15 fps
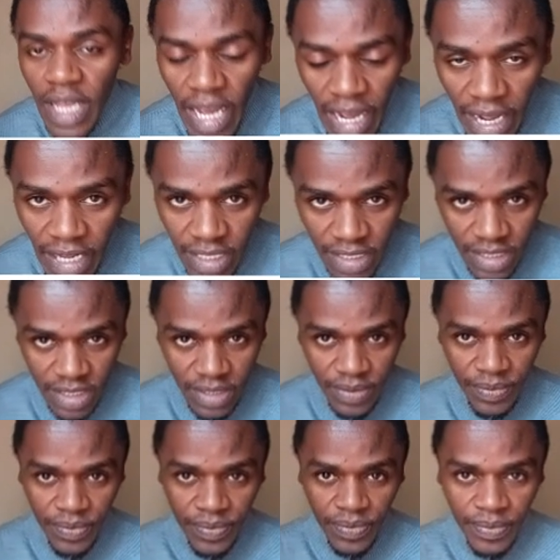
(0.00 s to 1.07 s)
the eyes.
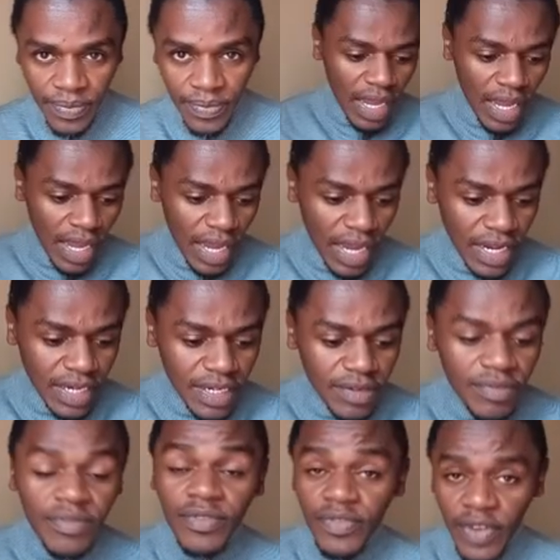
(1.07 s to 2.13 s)
And
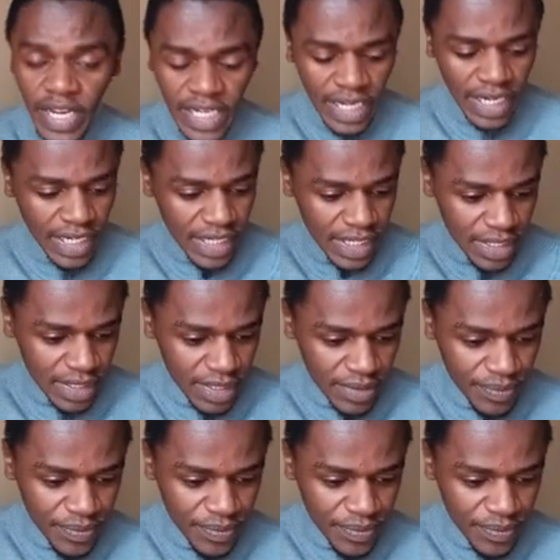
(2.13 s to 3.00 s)
finally,